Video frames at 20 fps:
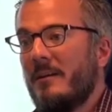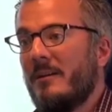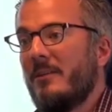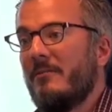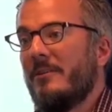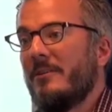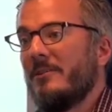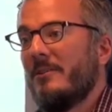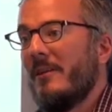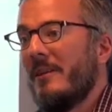
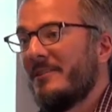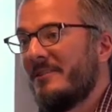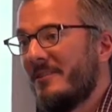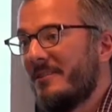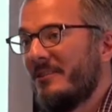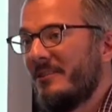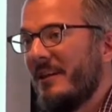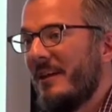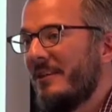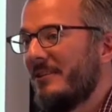individualized
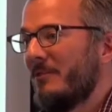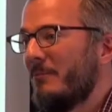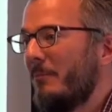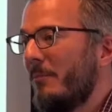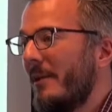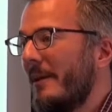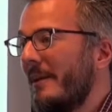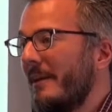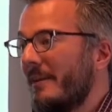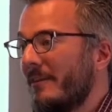education
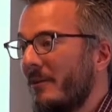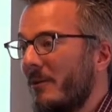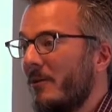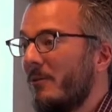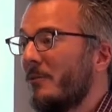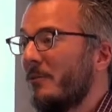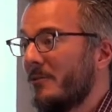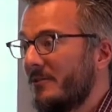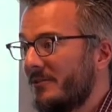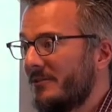plan
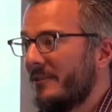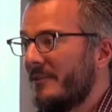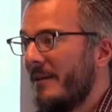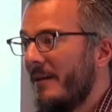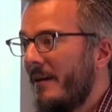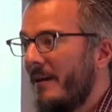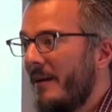goals.